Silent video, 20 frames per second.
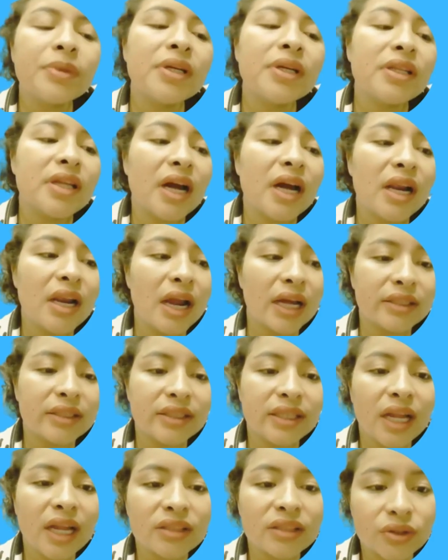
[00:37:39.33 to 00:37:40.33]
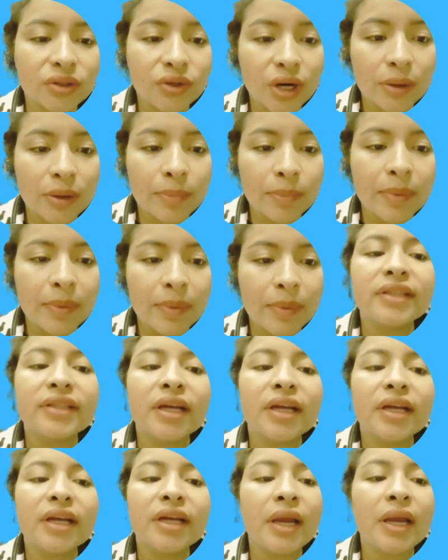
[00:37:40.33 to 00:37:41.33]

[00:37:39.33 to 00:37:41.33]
and lateral plantar veins.